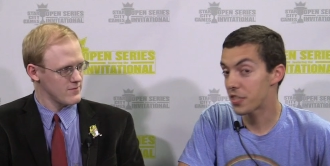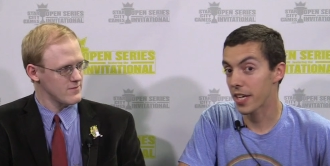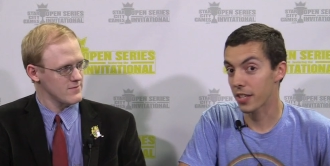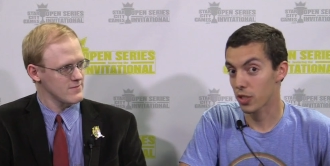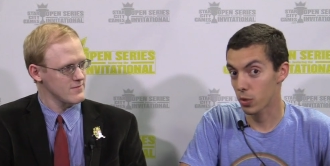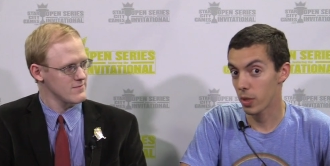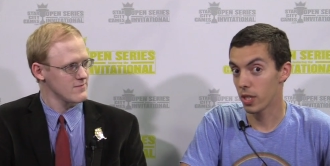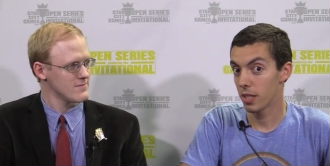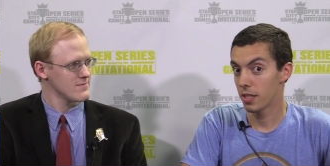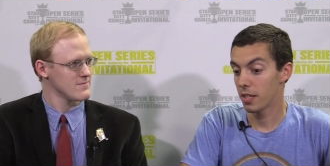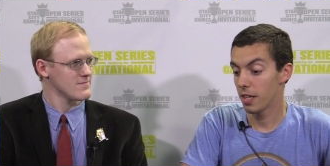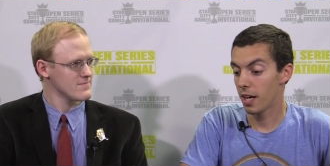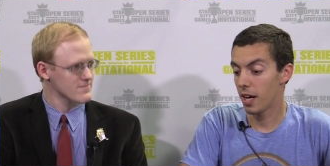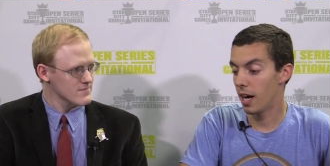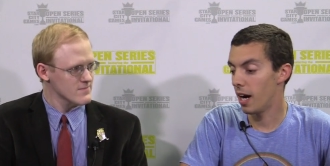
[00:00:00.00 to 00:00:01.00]
Speaker 1: deck's sweet.
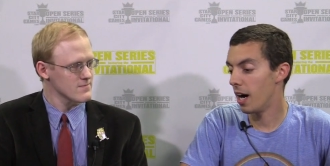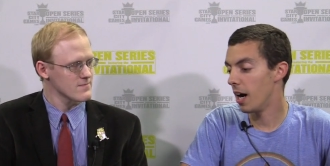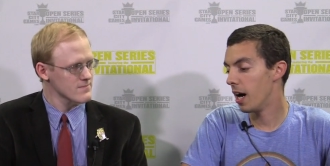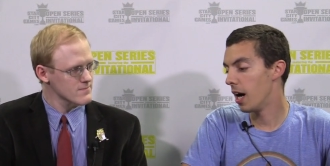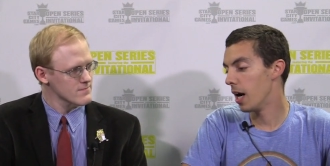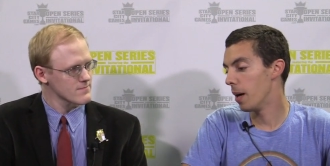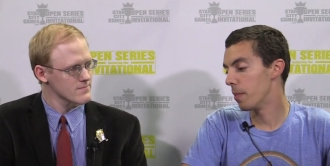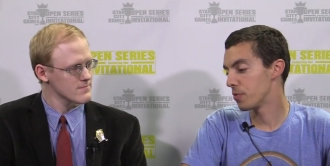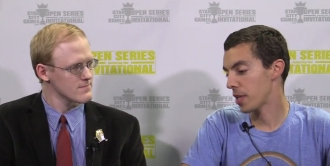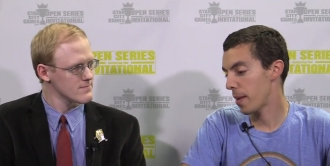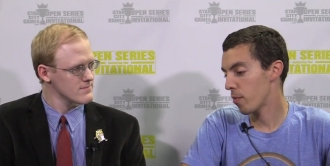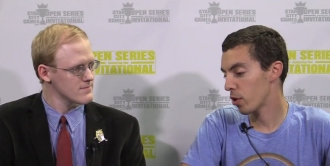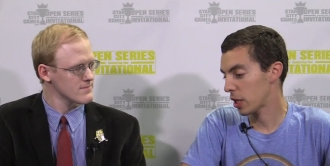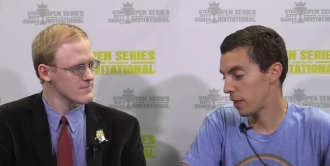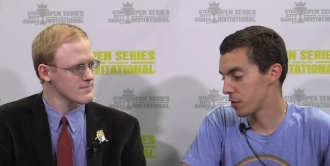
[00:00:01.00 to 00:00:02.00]
So
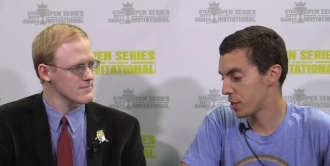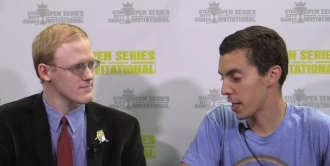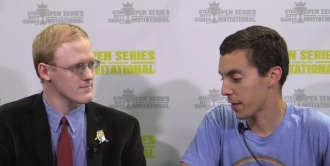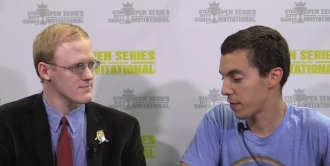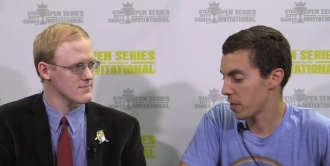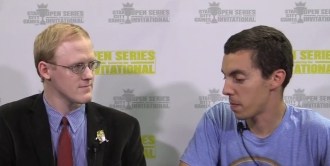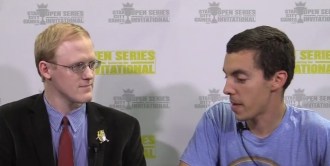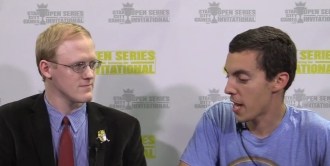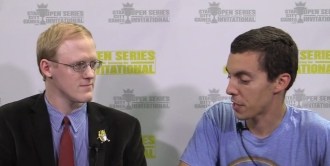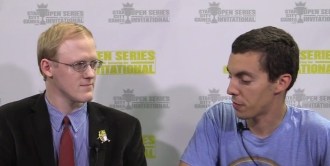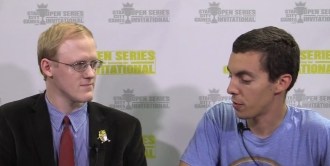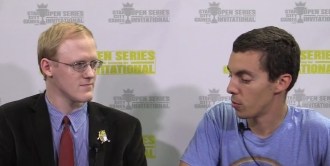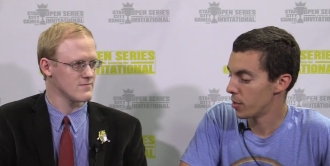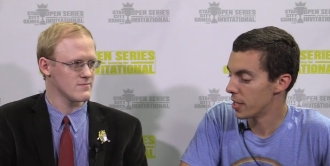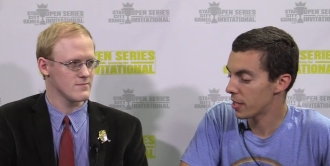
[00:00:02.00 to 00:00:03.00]
I've worked on this deck for the past
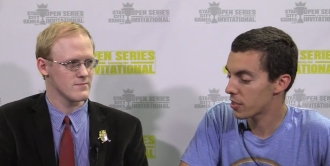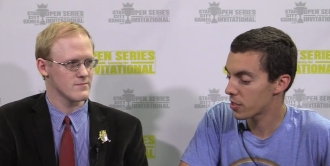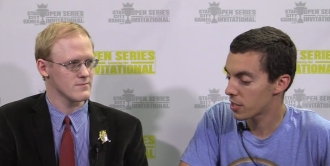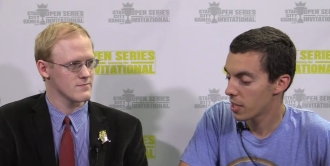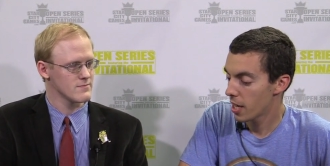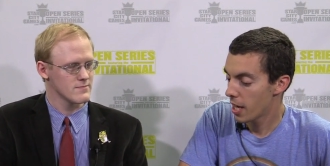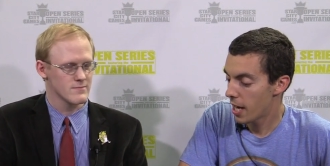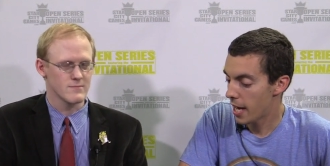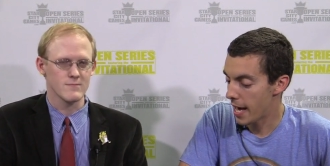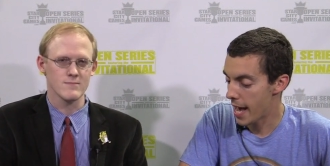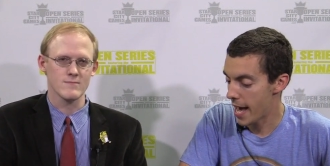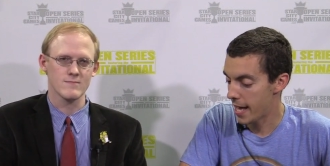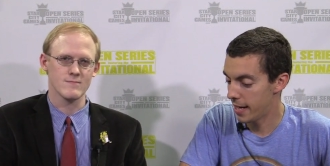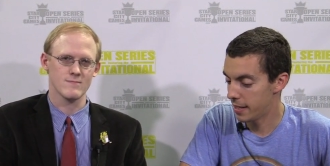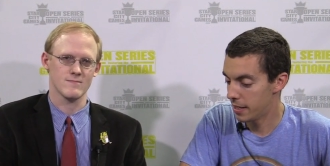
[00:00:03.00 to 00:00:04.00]
few weeks,
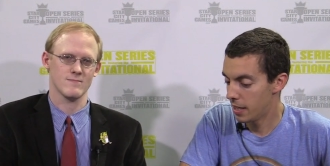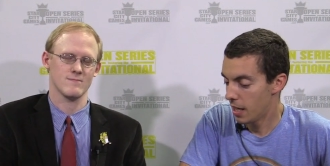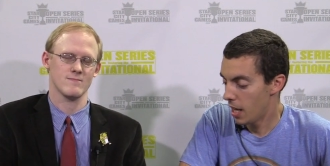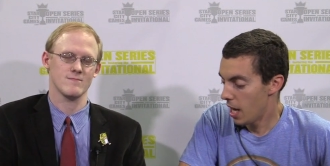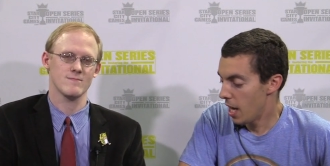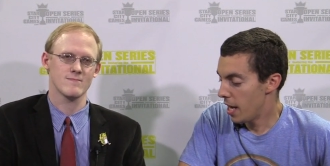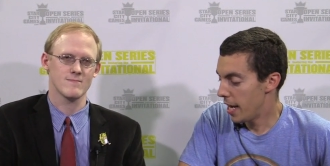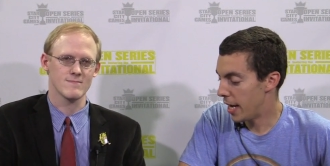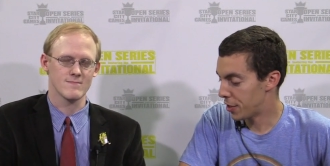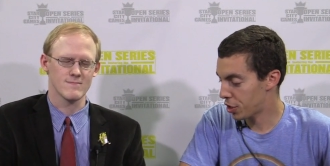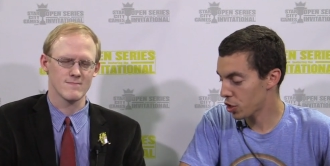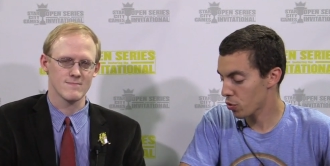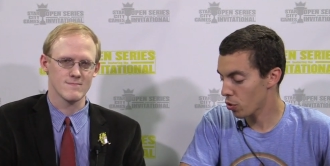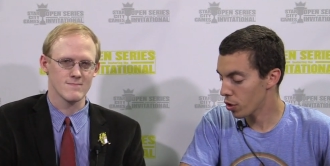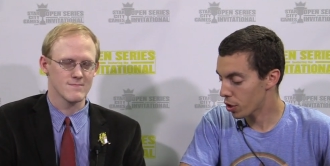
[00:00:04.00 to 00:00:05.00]
and it's
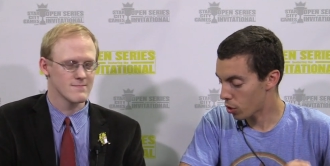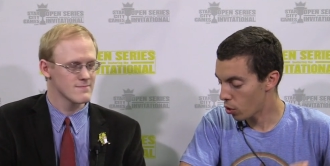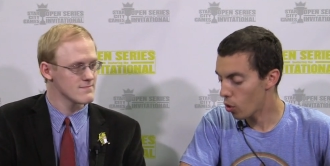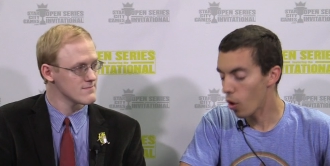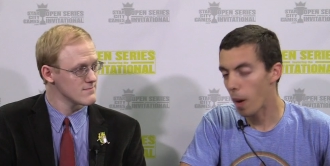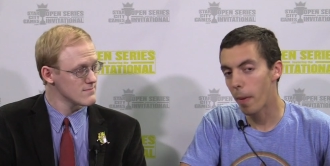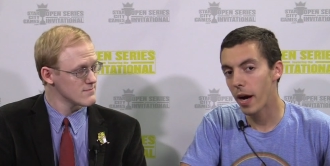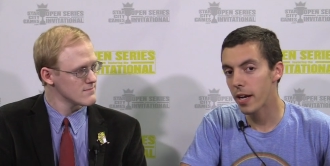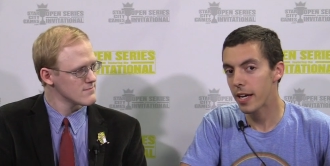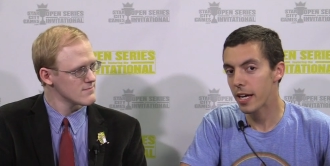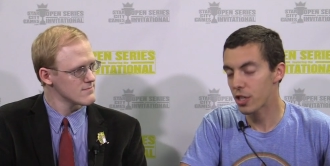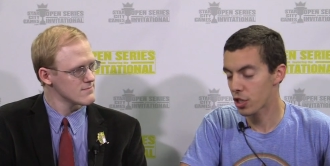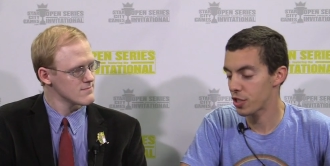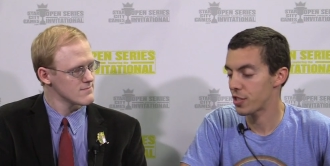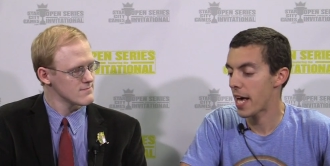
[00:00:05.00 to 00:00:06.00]
just really cool. I'm not
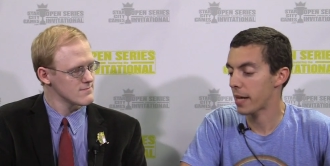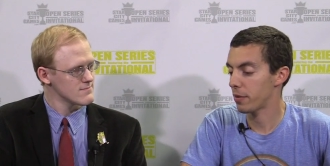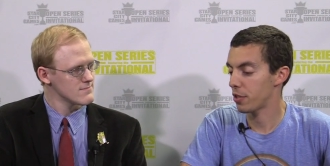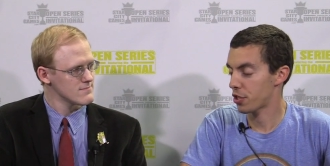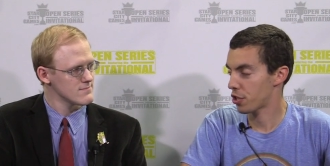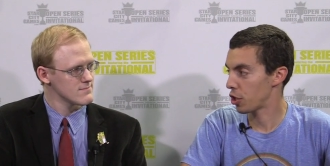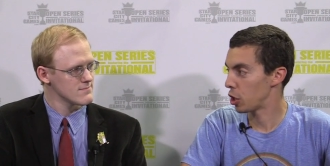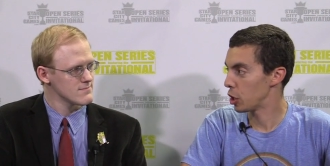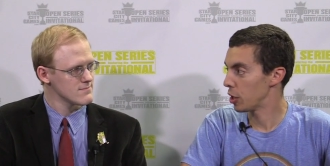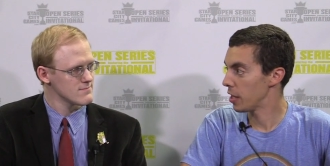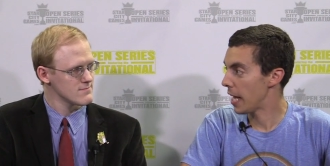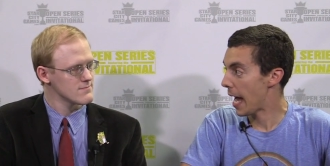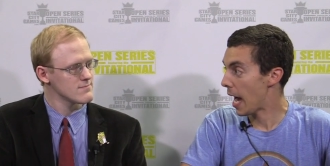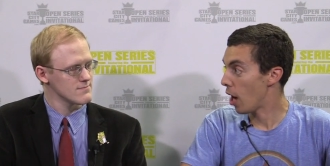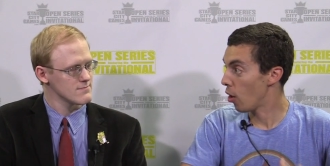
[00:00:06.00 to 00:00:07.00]
exactly sure
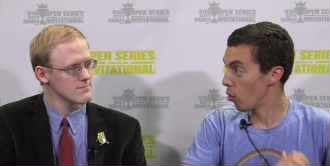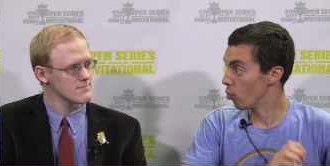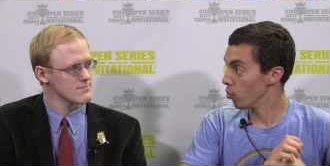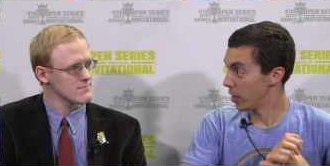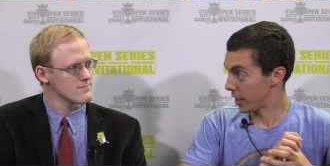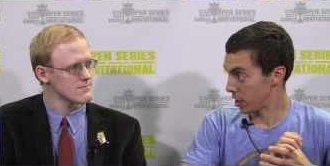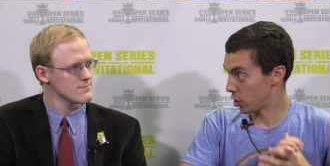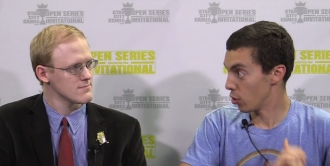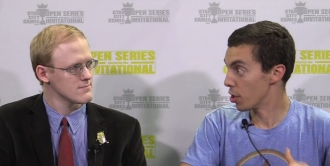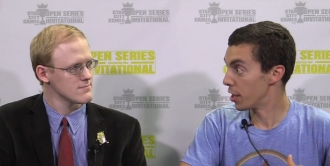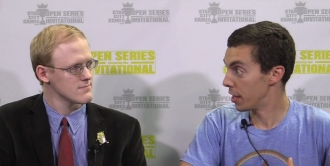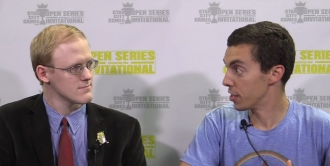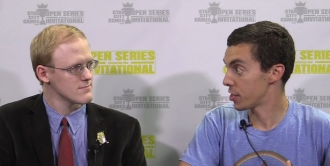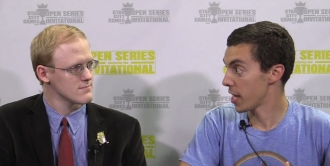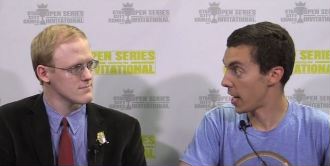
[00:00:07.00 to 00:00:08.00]
how good
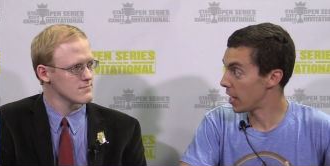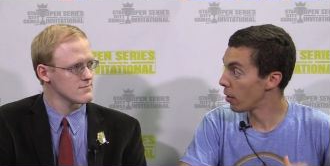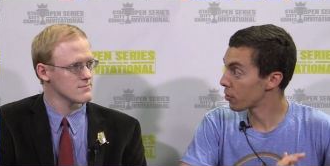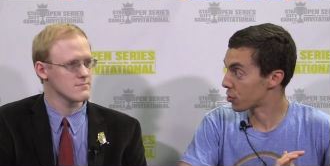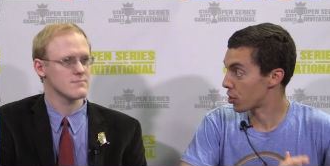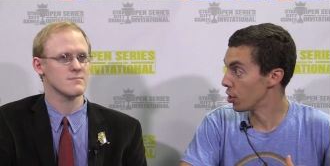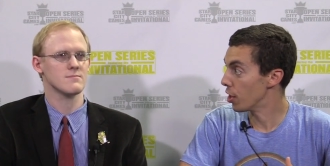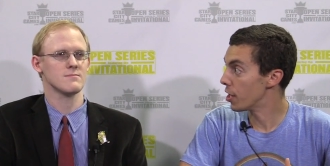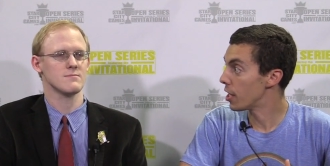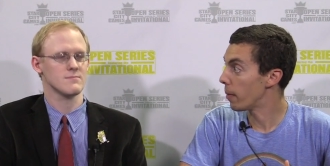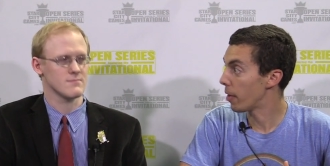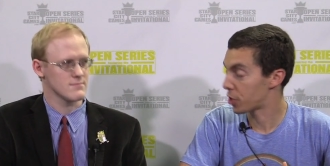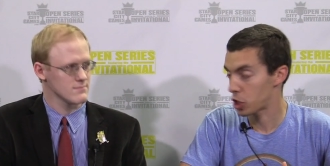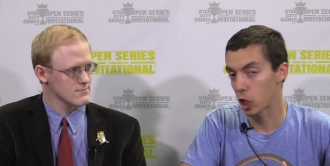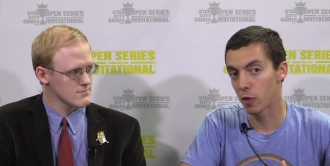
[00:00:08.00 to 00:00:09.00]
it is yet. I know it's good. I'm
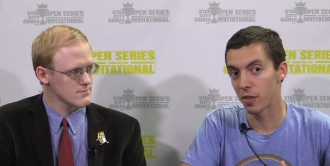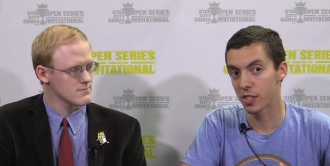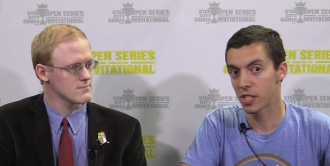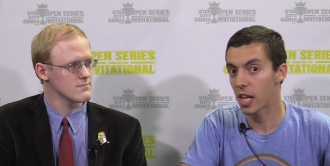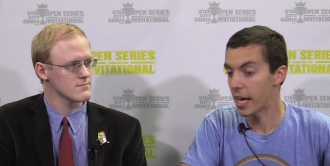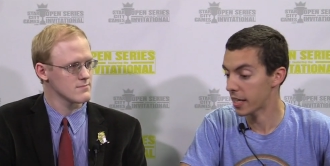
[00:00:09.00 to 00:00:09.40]
not sure if it's